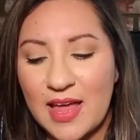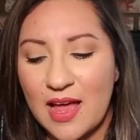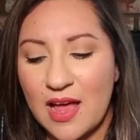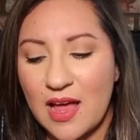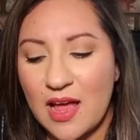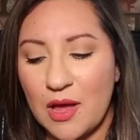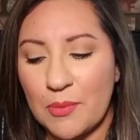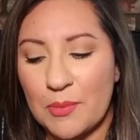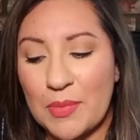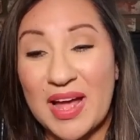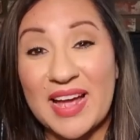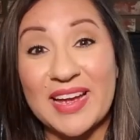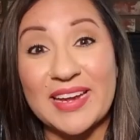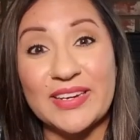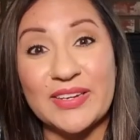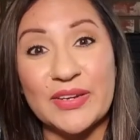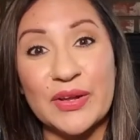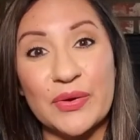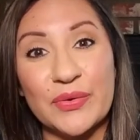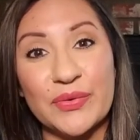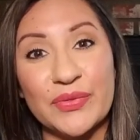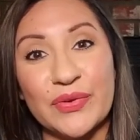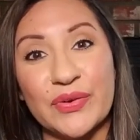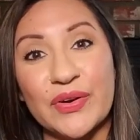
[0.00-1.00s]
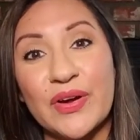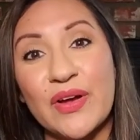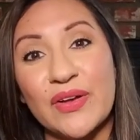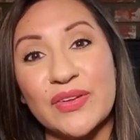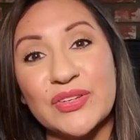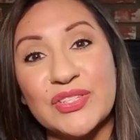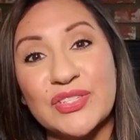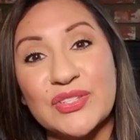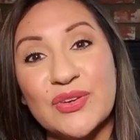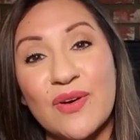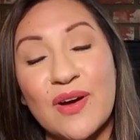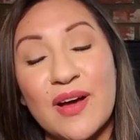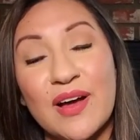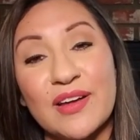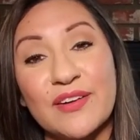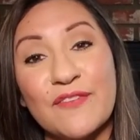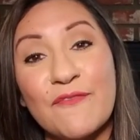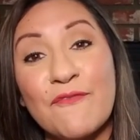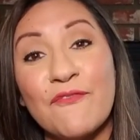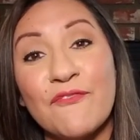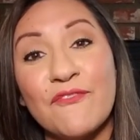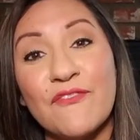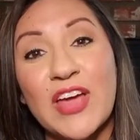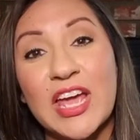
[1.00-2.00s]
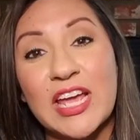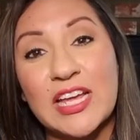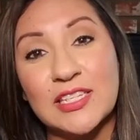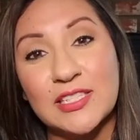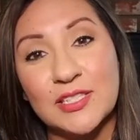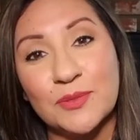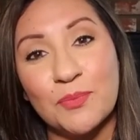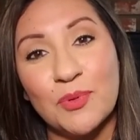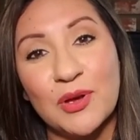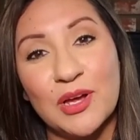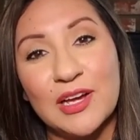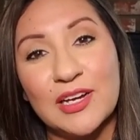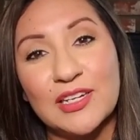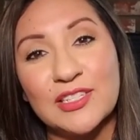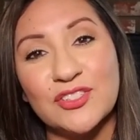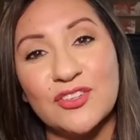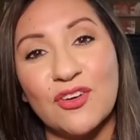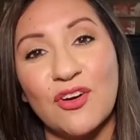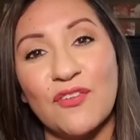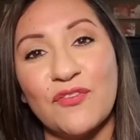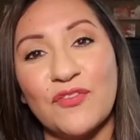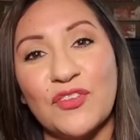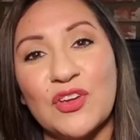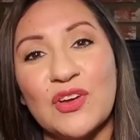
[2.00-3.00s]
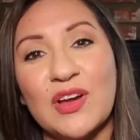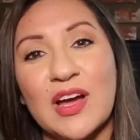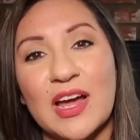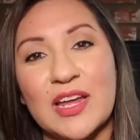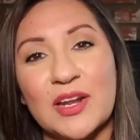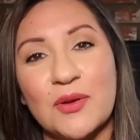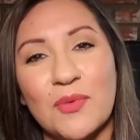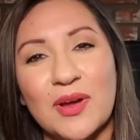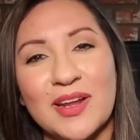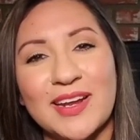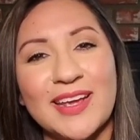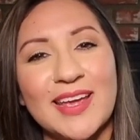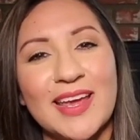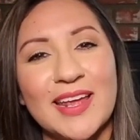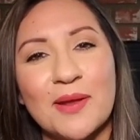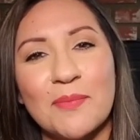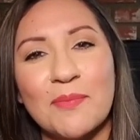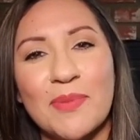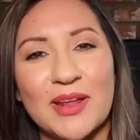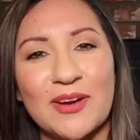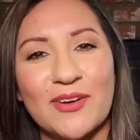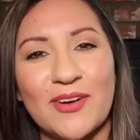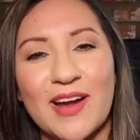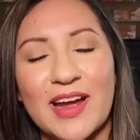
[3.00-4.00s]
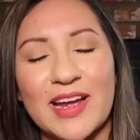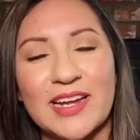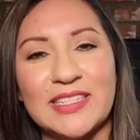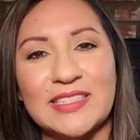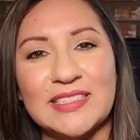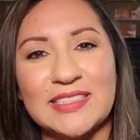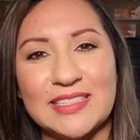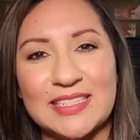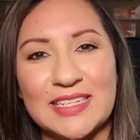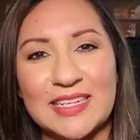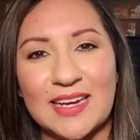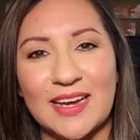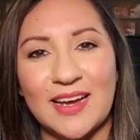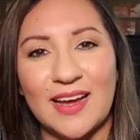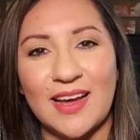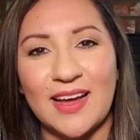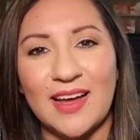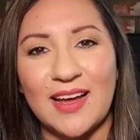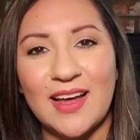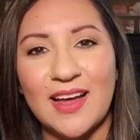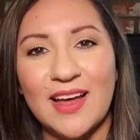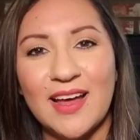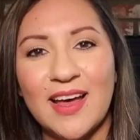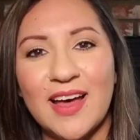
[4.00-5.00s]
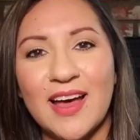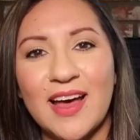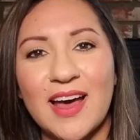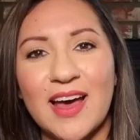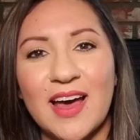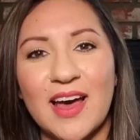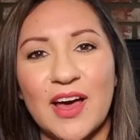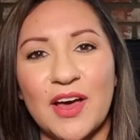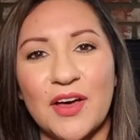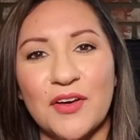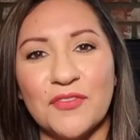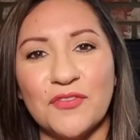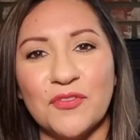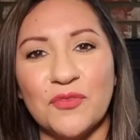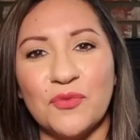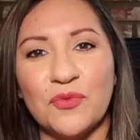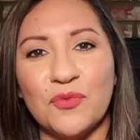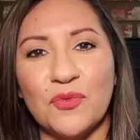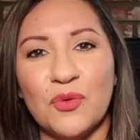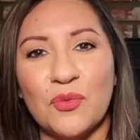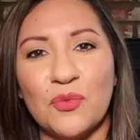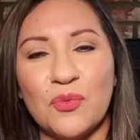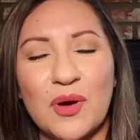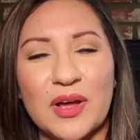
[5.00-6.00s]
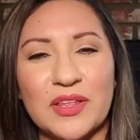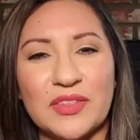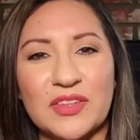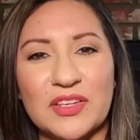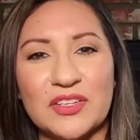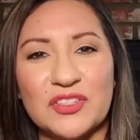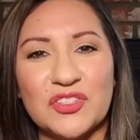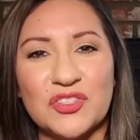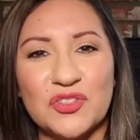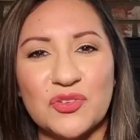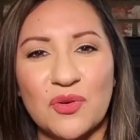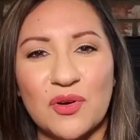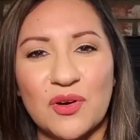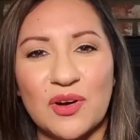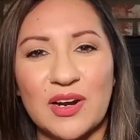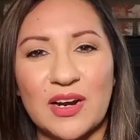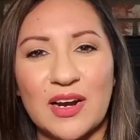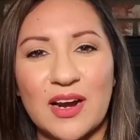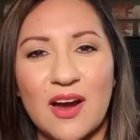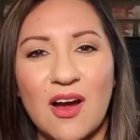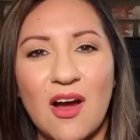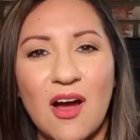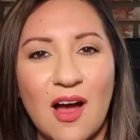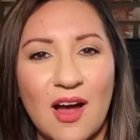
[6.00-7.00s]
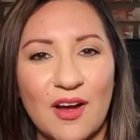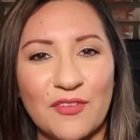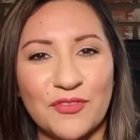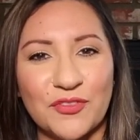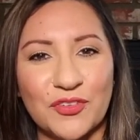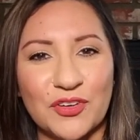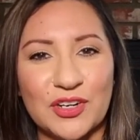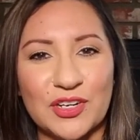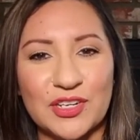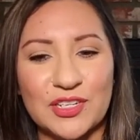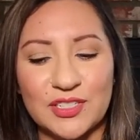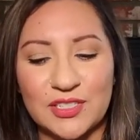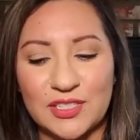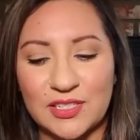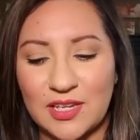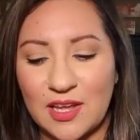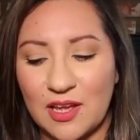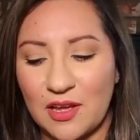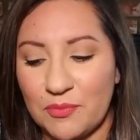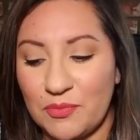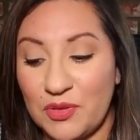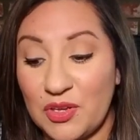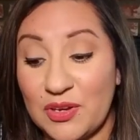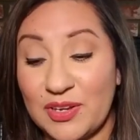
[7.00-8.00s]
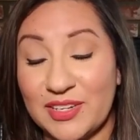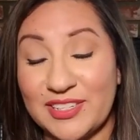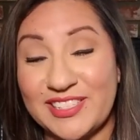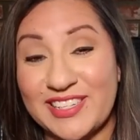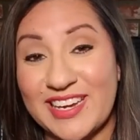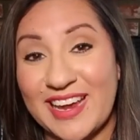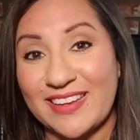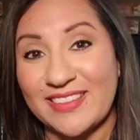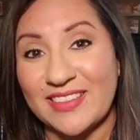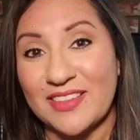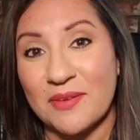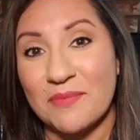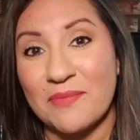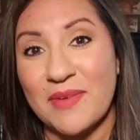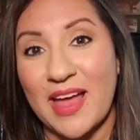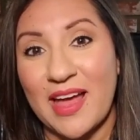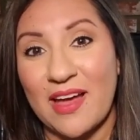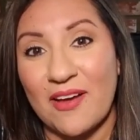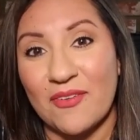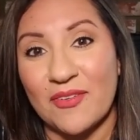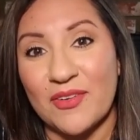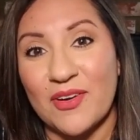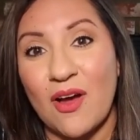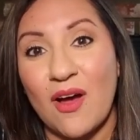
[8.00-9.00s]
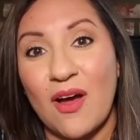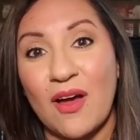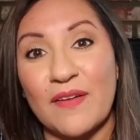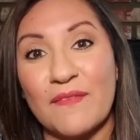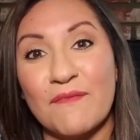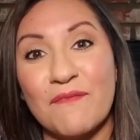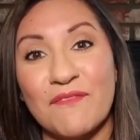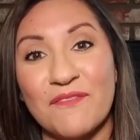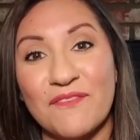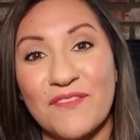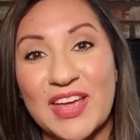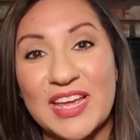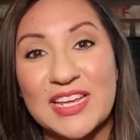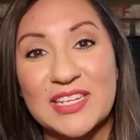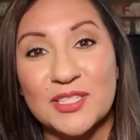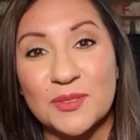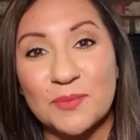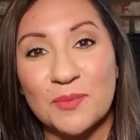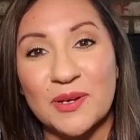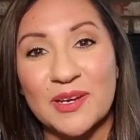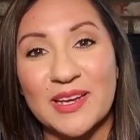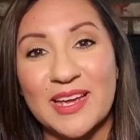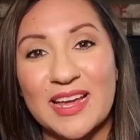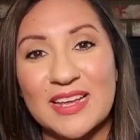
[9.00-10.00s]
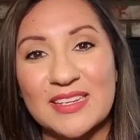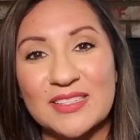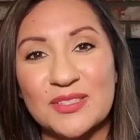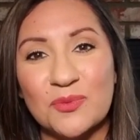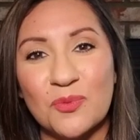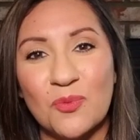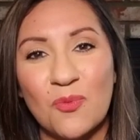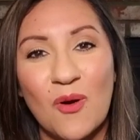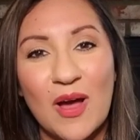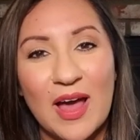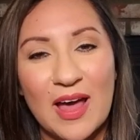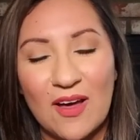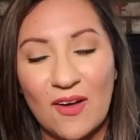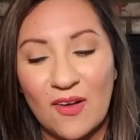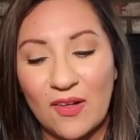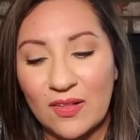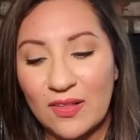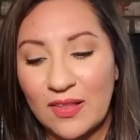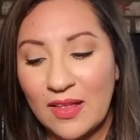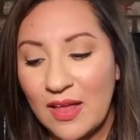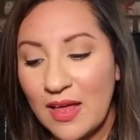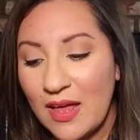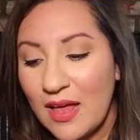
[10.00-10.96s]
I know they're also on Facebook, so if you kind of want to get a better idea of what the store offers, you could check them out on Facebook as well.